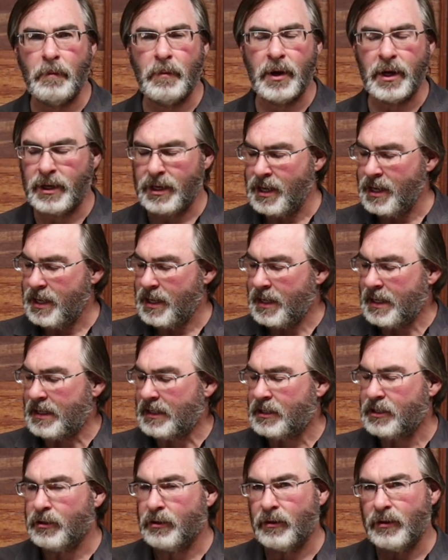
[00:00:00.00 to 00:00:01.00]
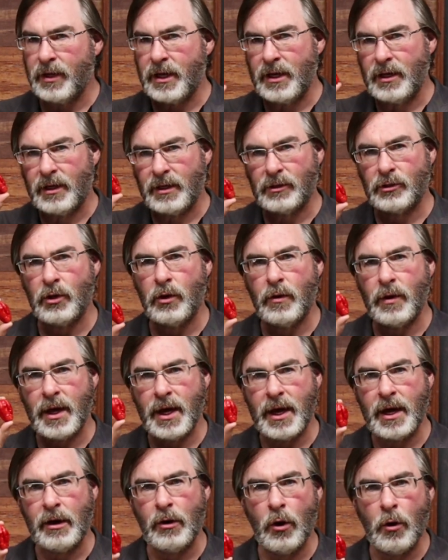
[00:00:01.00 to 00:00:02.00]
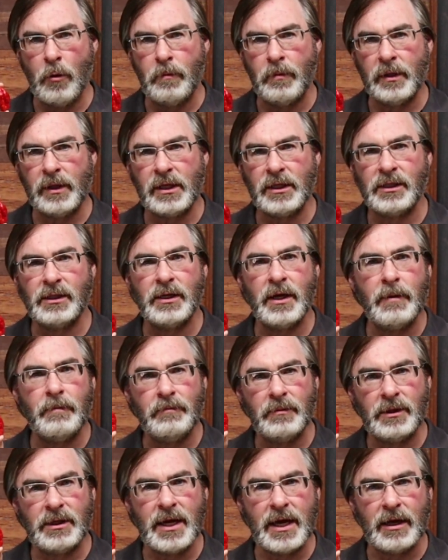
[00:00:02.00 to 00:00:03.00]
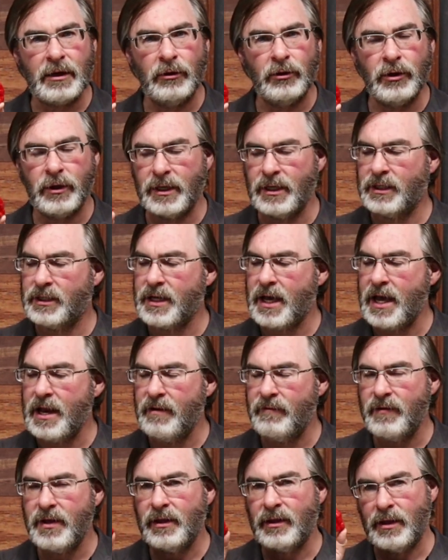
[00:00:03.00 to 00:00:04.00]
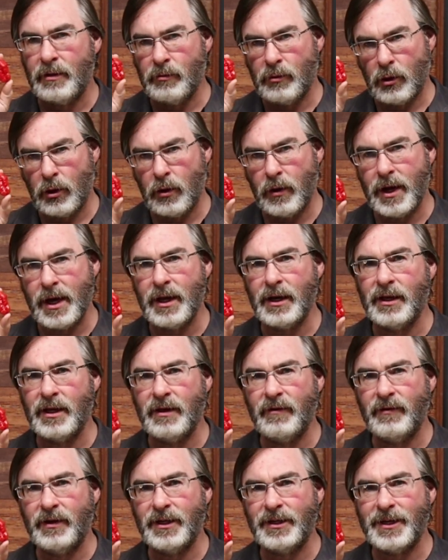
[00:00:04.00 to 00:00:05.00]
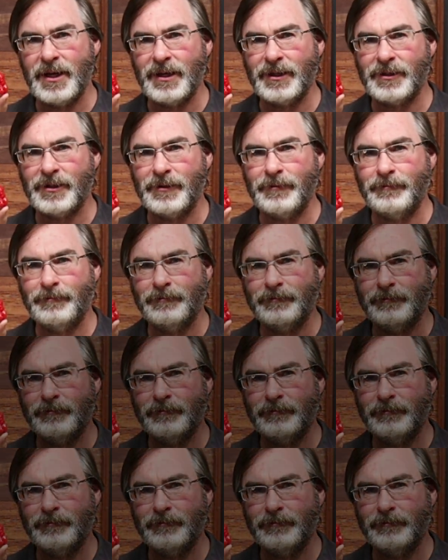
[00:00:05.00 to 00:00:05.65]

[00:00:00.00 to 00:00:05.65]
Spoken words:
But until then, let's go ahead, open this up, take a look inside of it, then we'll go ahead and give it a taste.